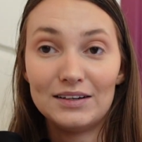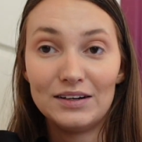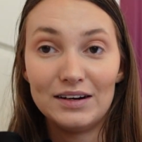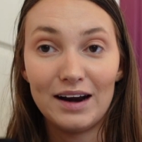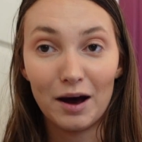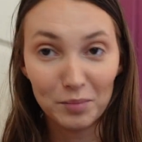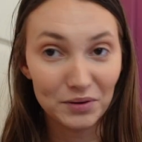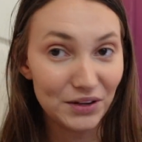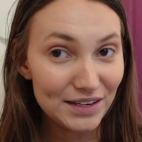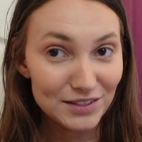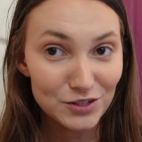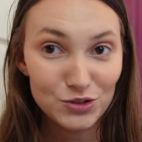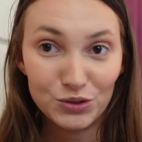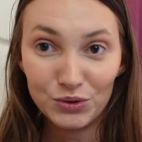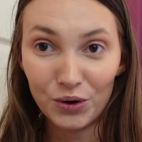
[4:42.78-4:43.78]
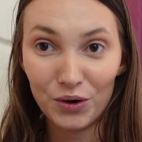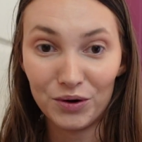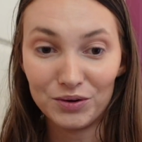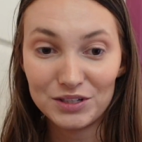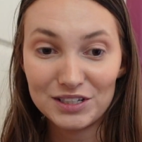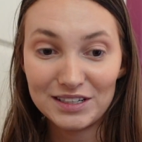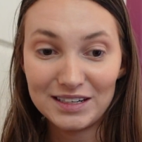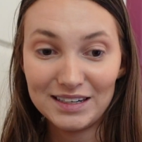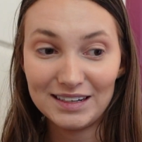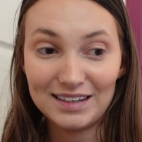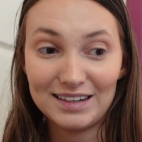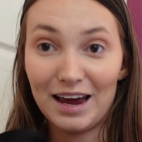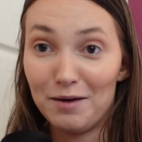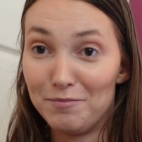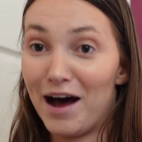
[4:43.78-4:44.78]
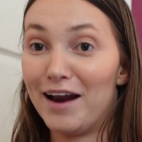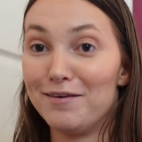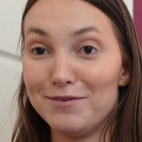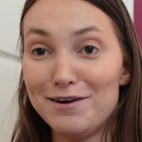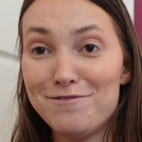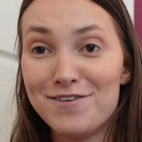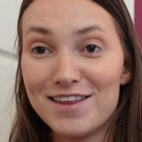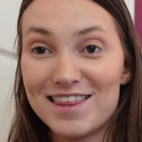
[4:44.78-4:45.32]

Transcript: now please do not get mad at me for